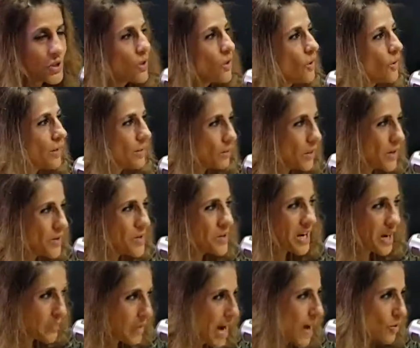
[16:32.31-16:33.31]
So when you
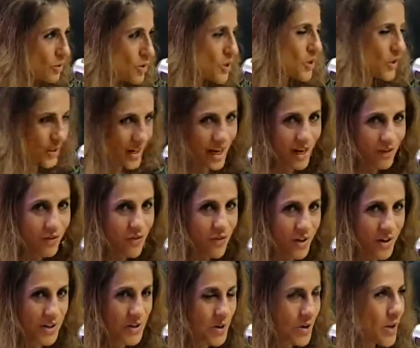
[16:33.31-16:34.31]
come out, you're going to have
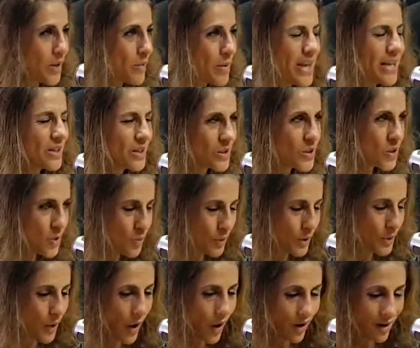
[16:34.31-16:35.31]
fun. You're going to be in the
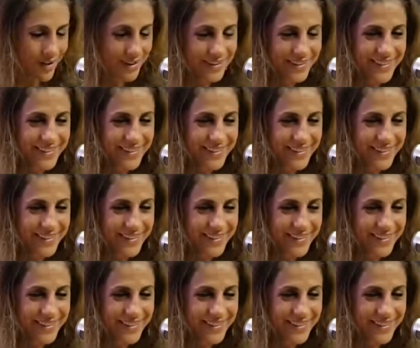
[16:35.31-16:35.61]
Super Bowl.